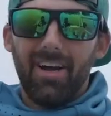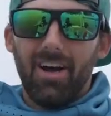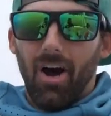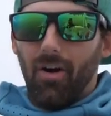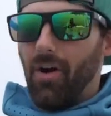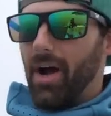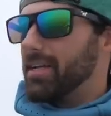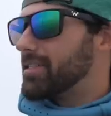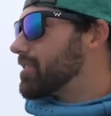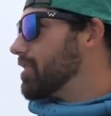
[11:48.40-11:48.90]
All
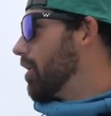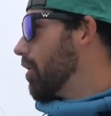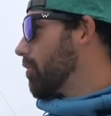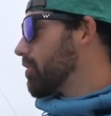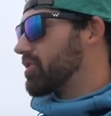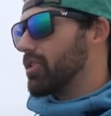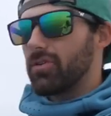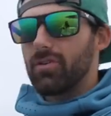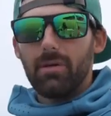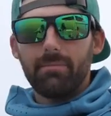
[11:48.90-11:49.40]
right, so we're
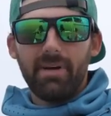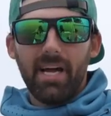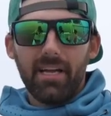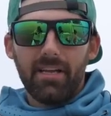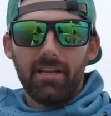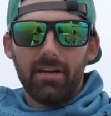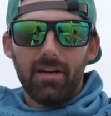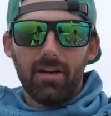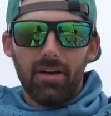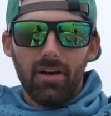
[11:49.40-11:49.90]
circling back
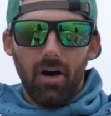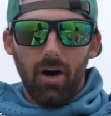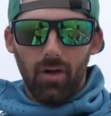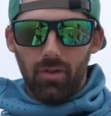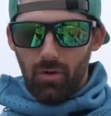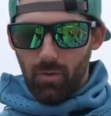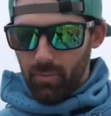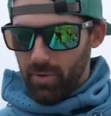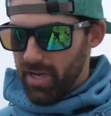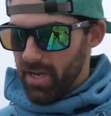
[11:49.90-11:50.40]
here on
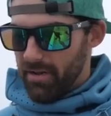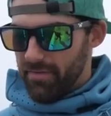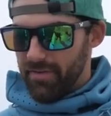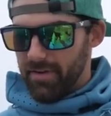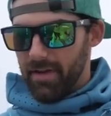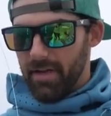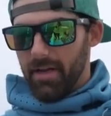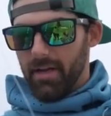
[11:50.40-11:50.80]
the reef.